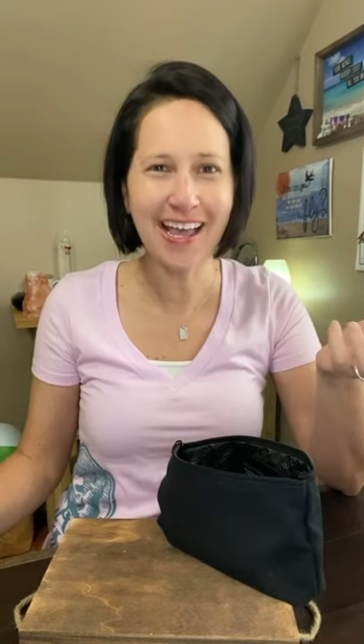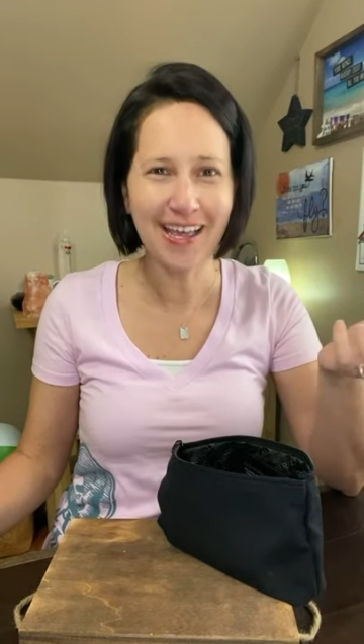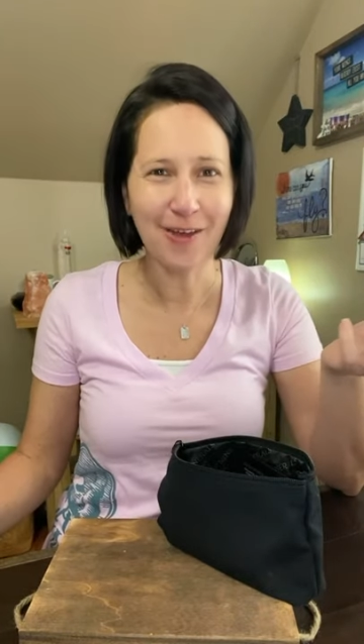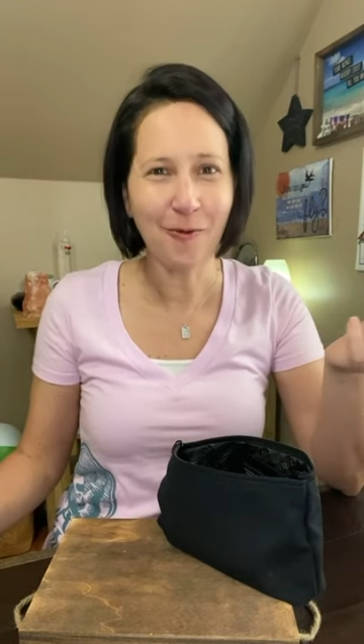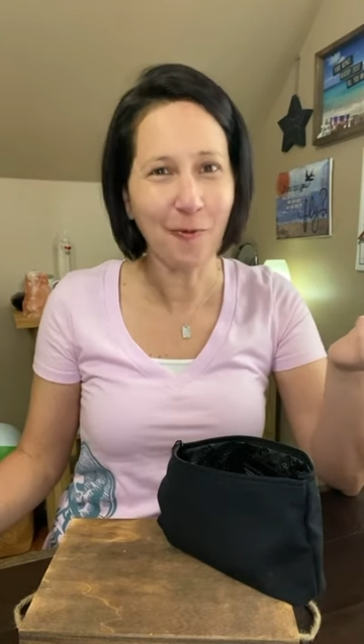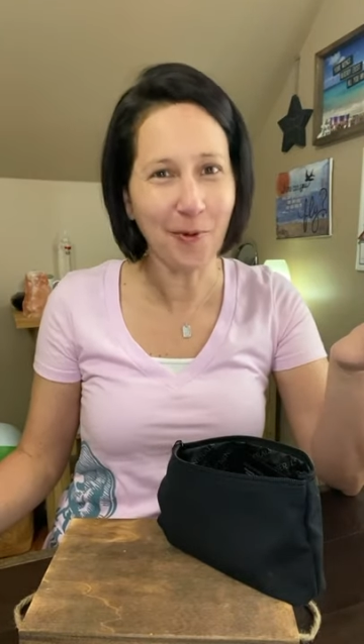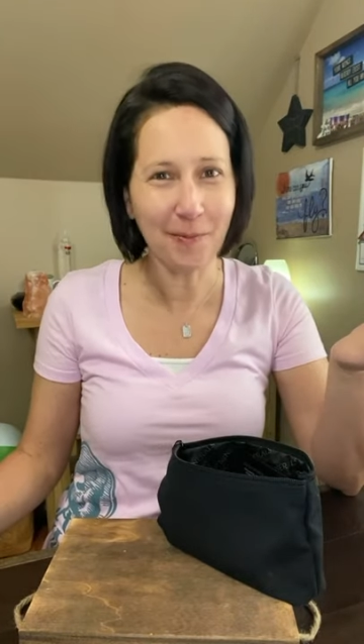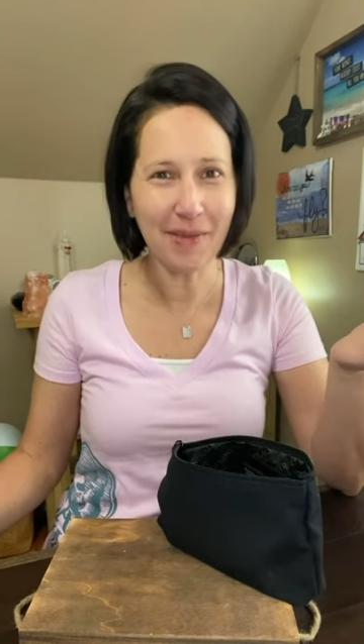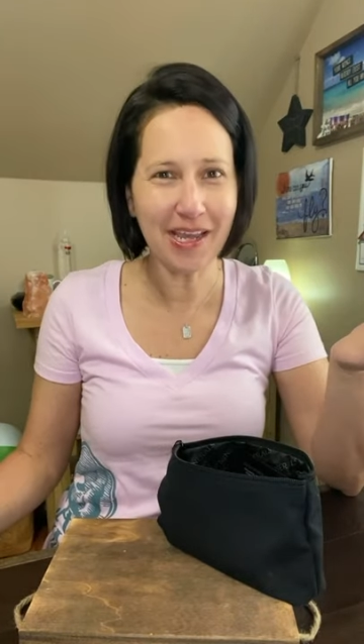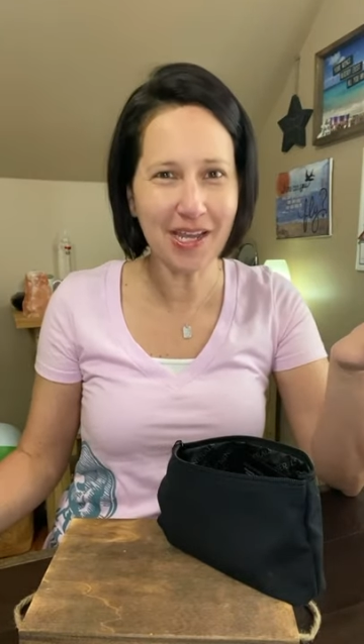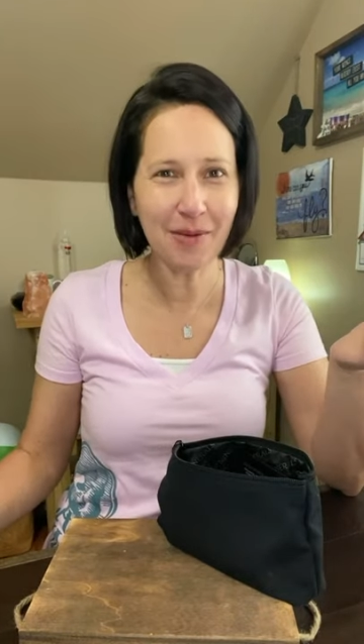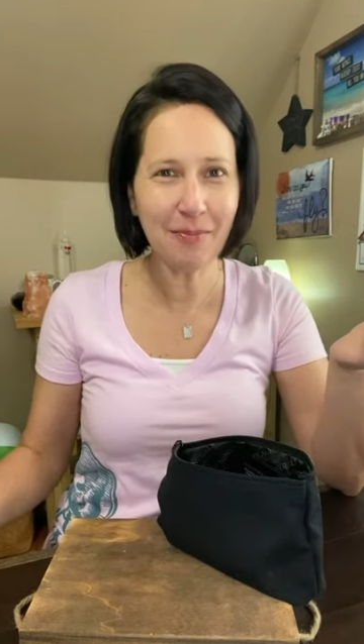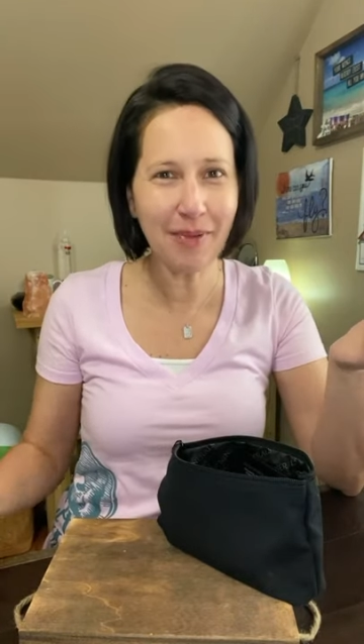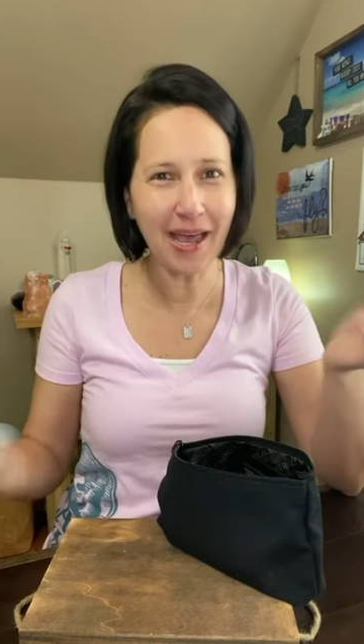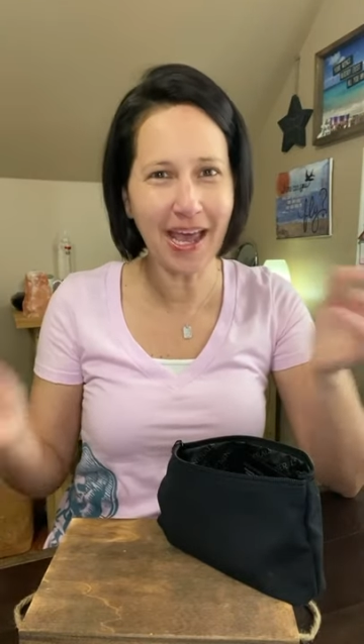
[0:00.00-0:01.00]
what makeup
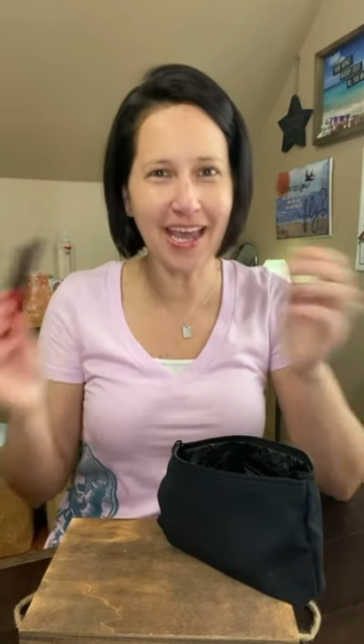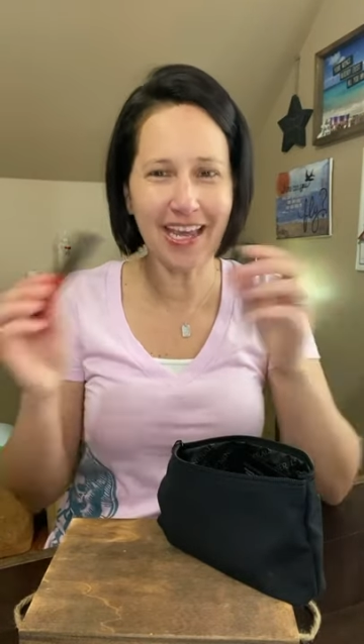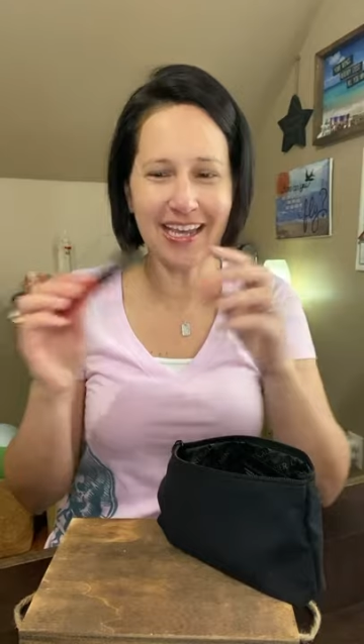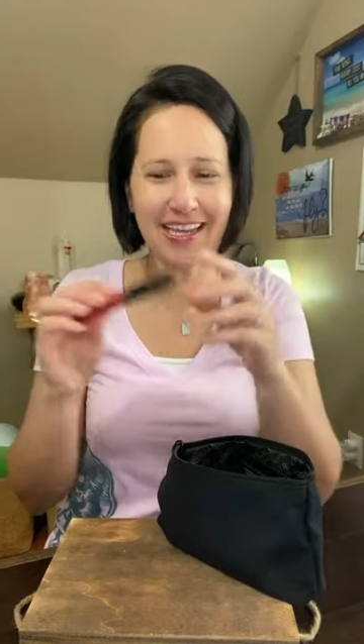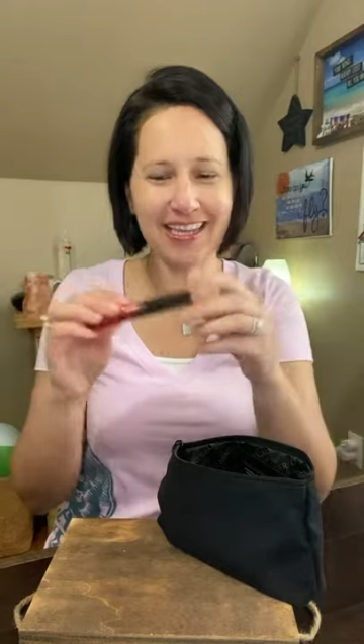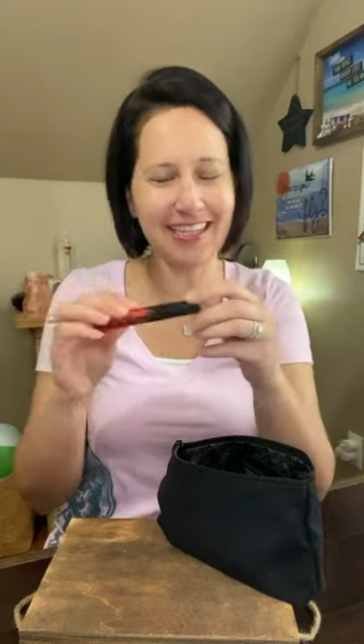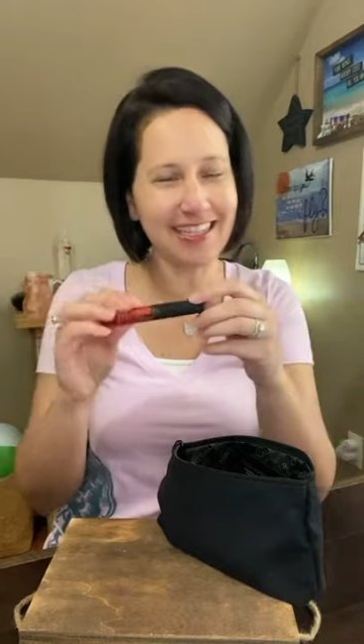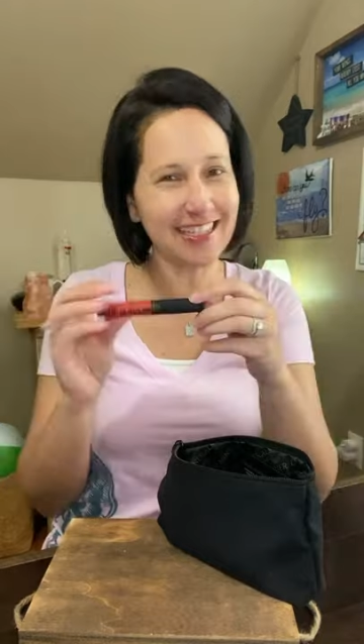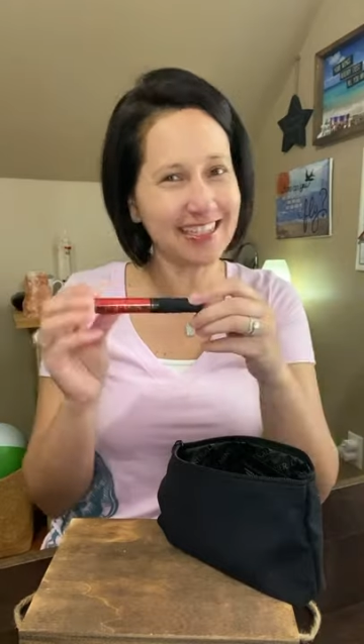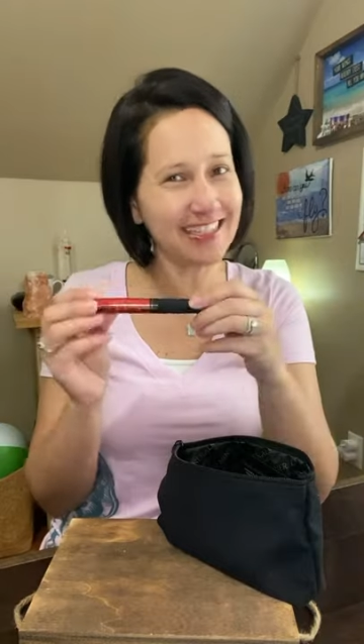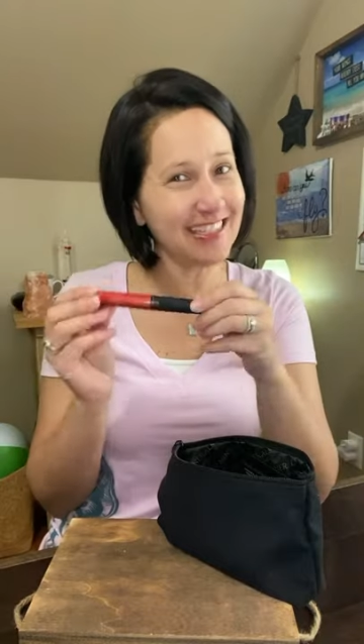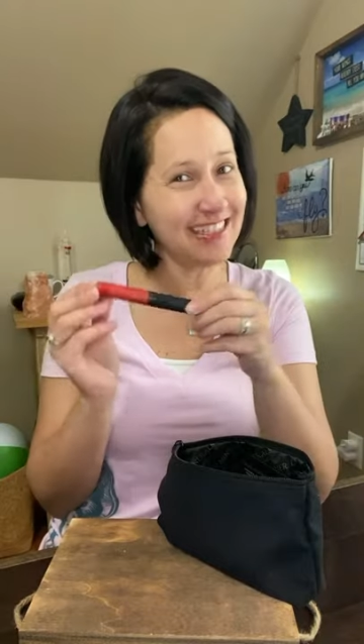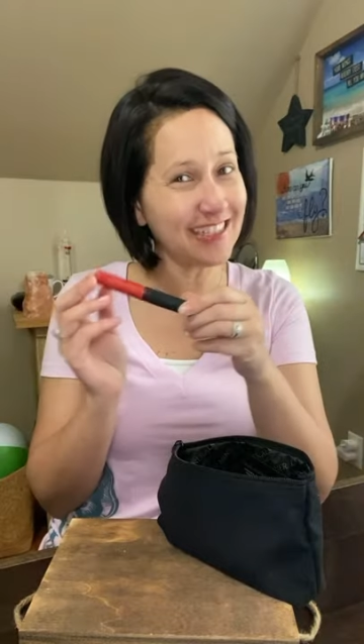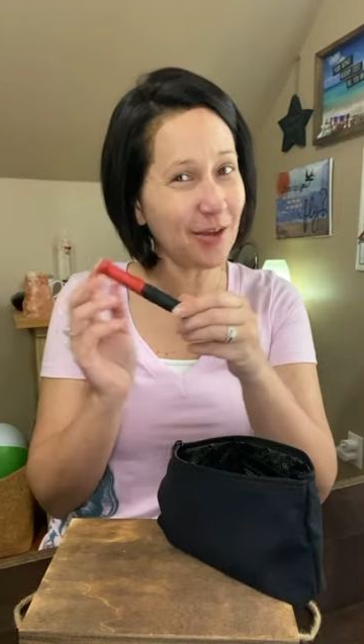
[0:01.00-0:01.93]
bag isn't